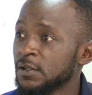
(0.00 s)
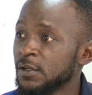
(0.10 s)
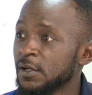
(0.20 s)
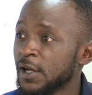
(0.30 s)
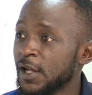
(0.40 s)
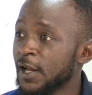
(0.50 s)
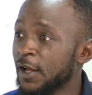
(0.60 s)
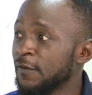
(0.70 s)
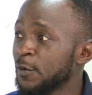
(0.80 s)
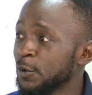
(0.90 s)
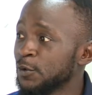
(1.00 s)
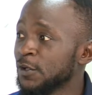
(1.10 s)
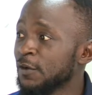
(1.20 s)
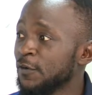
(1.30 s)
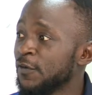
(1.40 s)
And now if they want to
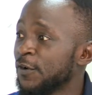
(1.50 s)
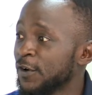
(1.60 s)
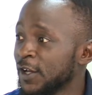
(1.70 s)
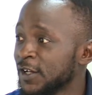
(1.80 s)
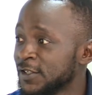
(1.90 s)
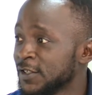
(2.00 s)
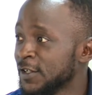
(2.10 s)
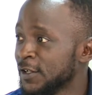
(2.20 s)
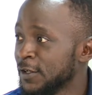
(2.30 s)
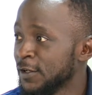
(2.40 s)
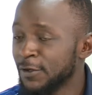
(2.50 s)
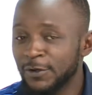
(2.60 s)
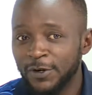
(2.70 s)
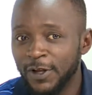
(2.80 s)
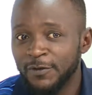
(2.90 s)
give you 4 years, you
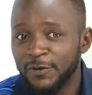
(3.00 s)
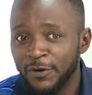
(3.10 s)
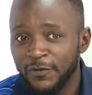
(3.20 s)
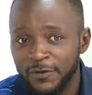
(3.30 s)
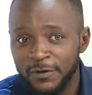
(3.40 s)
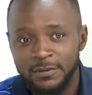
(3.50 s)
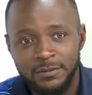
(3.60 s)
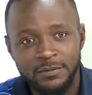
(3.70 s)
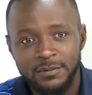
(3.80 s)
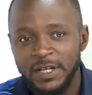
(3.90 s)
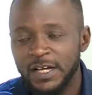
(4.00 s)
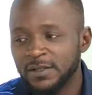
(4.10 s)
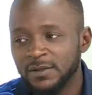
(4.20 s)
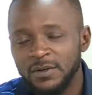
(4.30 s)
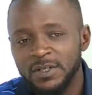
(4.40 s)
don't have enough. That's
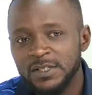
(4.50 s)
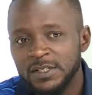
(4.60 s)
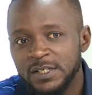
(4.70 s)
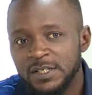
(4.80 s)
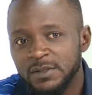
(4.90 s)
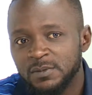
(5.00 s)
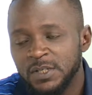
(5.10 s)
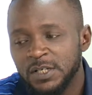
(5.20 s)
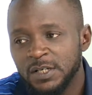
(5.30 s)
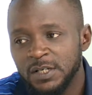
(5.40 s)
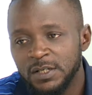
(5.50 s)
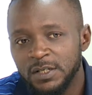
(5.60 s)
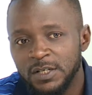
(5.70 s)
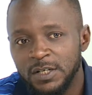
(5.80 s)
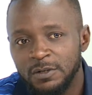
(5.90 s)
honestly is really,
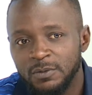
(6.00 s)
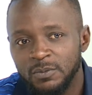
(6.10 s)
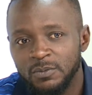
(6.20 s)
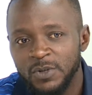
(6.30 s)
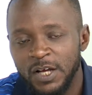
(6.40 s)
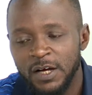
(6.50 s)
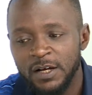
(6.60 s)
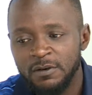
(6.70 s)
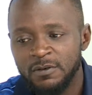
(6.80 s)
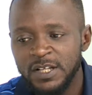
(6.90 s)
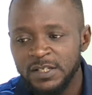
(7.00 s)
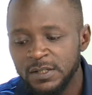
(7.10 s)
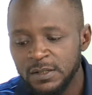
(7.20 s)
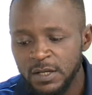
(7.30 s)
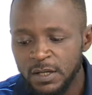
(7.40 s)
we are
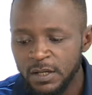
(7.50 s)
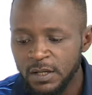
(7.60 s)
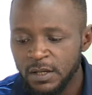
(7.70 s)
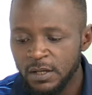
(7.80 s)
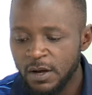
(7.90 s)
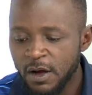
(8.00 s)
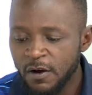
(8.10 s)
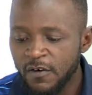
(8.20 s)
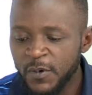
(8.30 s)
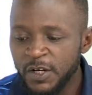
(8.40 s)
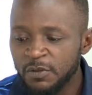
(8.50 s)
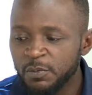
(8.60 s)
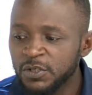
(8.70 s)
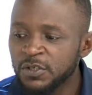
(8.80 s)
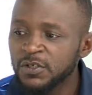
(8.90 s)
creating, our government is
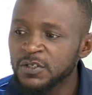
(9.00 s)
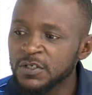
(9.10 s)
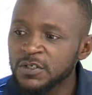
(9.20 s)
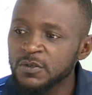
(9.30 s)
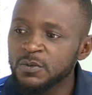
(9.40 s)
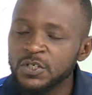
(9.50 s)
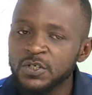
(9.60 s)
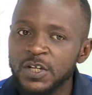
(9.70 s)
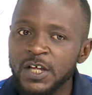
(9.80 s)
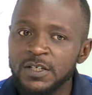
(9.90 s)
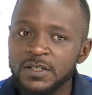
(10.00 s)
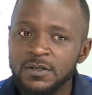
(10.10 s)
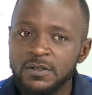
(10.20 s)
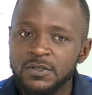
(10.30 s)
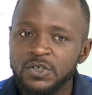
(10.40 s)
putting us in a situation that is
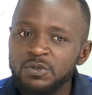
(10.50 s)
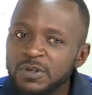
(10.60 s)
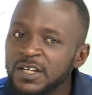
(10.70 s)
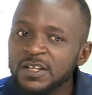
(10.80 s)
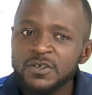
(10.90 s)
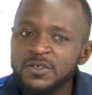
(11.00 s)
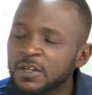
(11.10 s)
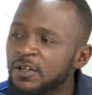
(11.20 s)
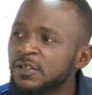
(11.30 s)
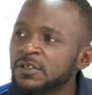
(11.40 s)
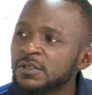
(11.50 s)
straining us a lot.